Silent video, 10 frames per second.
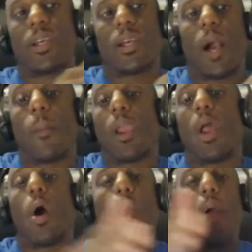come
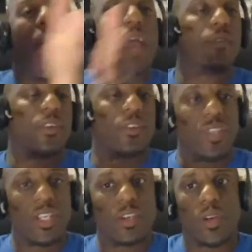along after the
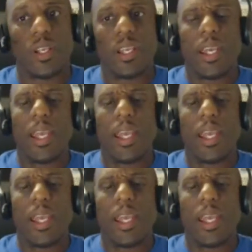Secret